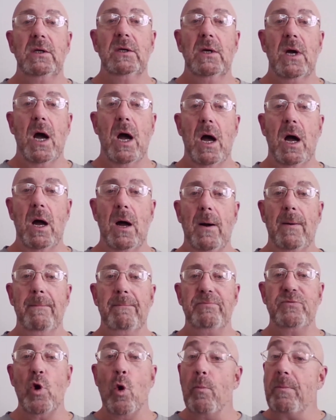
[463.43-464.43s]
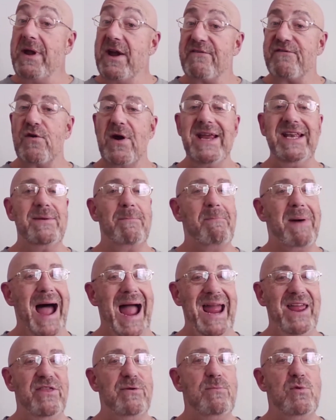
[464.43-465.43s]
Um, don't be afraid to
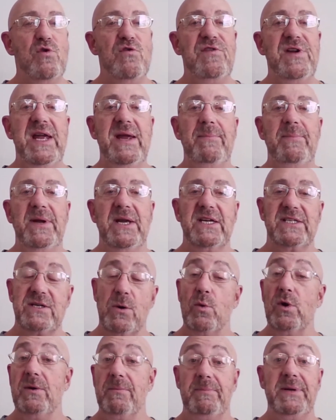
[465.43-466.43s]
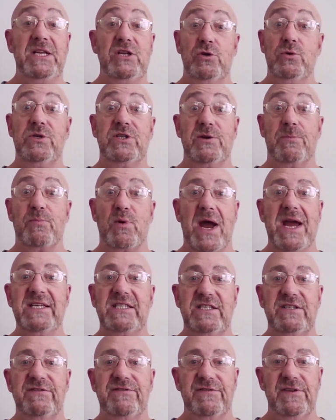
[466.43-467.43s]
buy the movie because I wouldn't be too
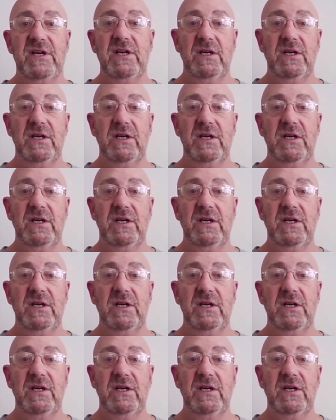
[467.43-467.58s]
surprised if,